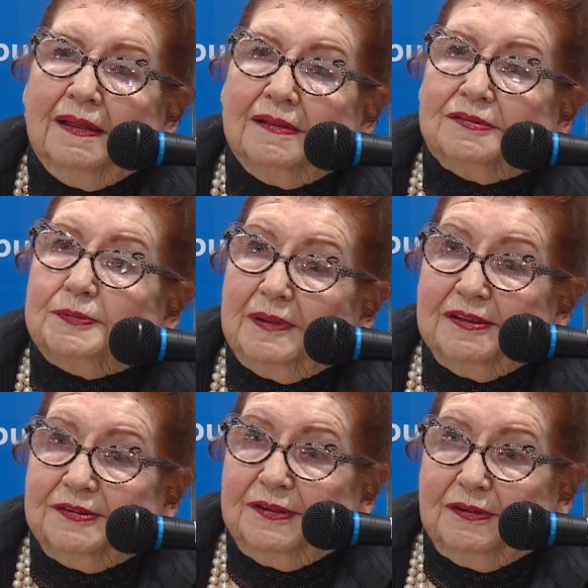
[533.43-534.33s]

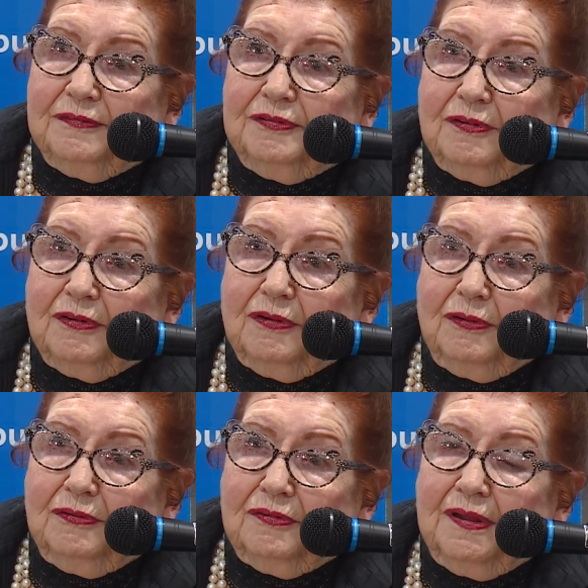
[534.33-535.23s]
especially if you're
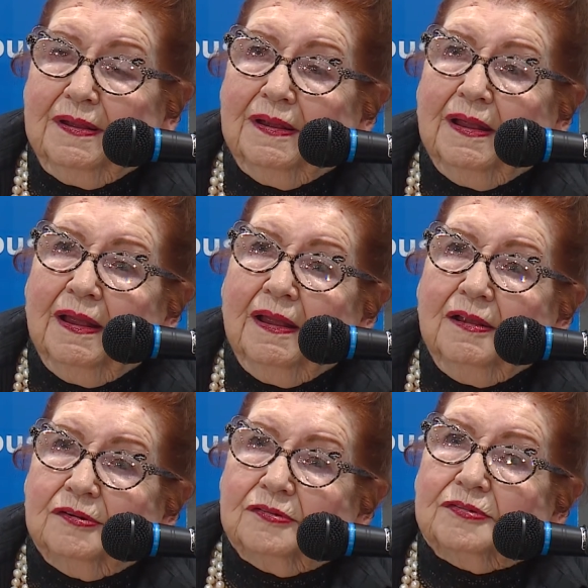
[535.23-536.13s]
alone,
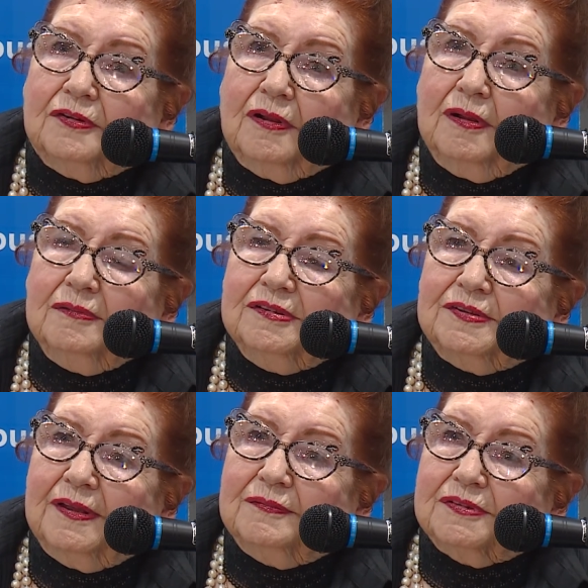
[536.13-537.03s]
you should always
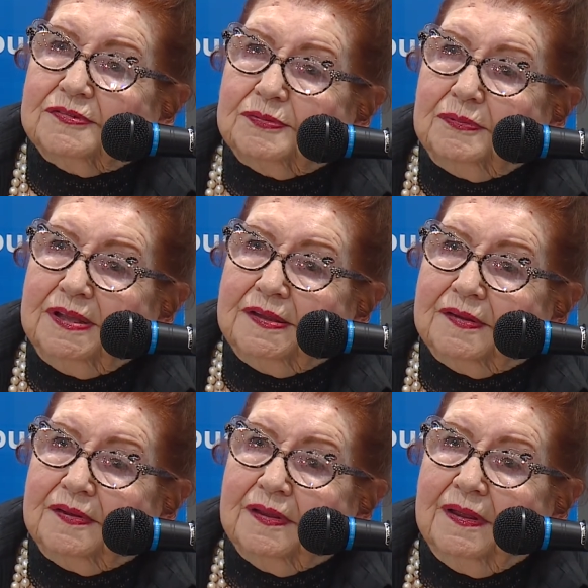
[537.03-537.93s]
have a
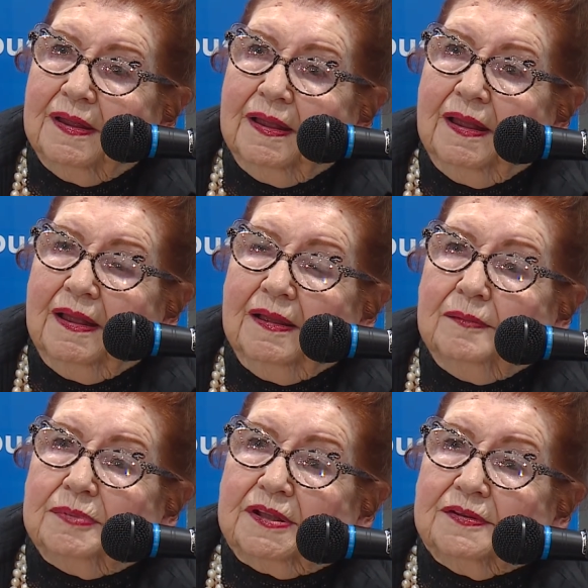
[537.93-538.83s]
suite
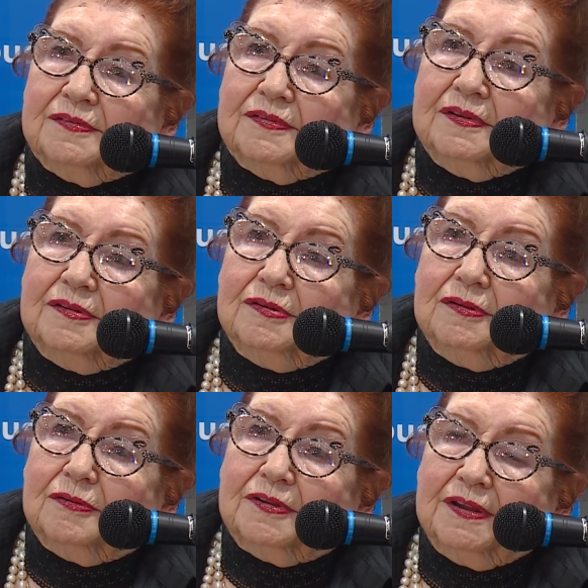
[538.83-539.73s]
because
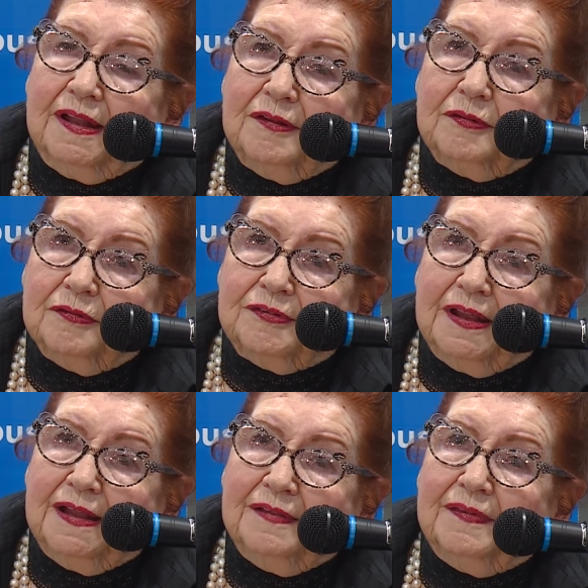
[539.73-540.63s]
you can
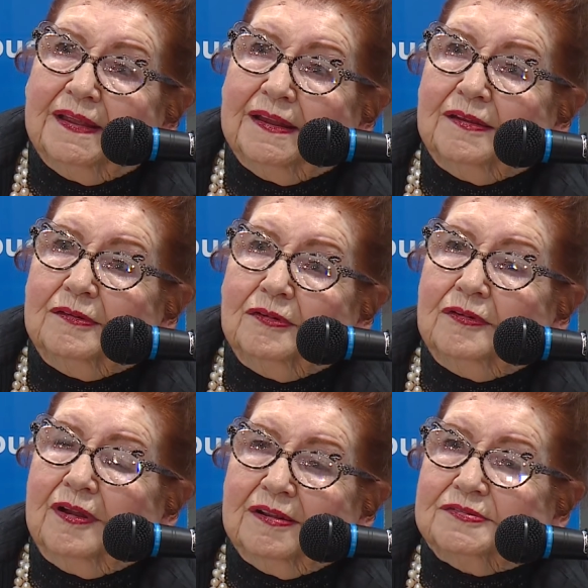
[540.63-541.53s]
entertain them and you're
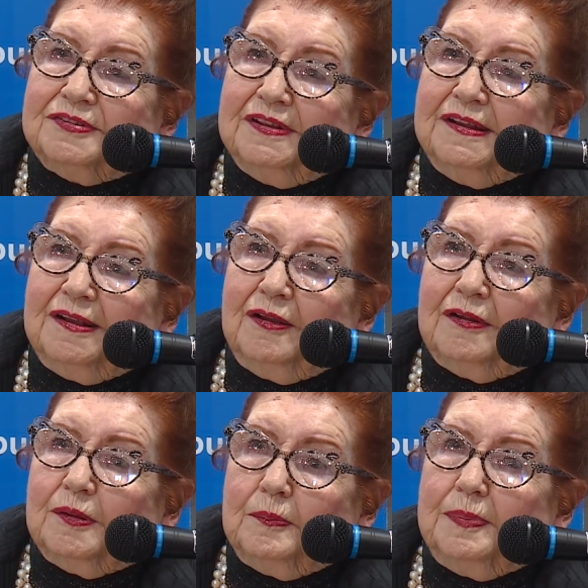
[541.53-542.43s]
not sitting
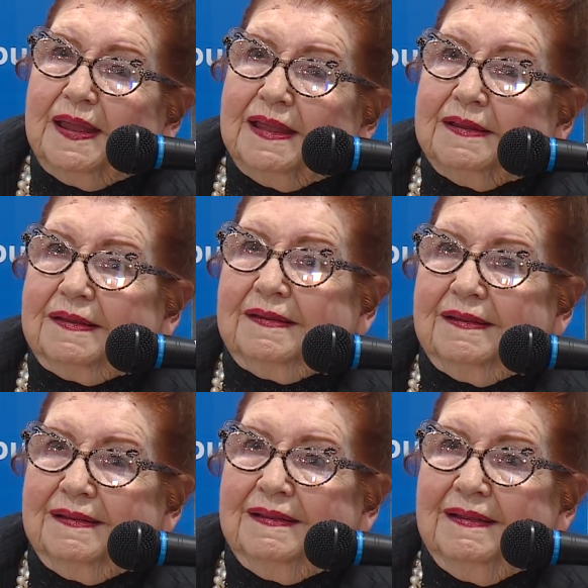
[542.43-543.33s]
on a bed.
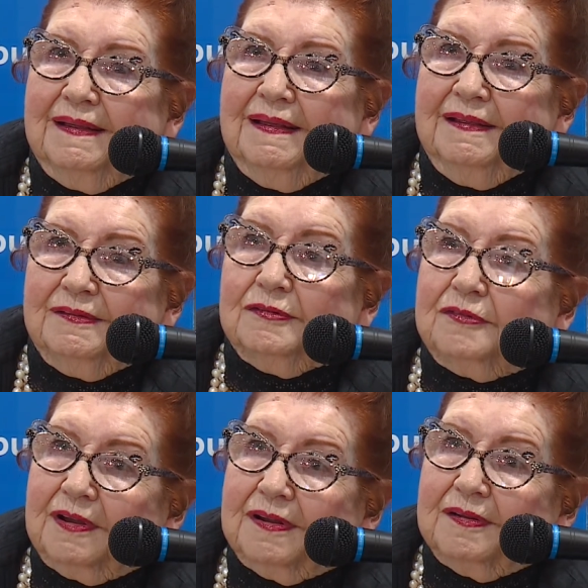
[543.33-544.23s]
You've
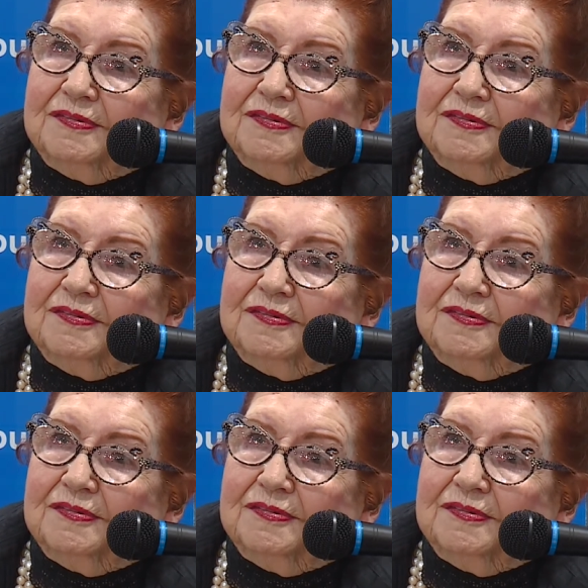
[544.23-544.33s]
got a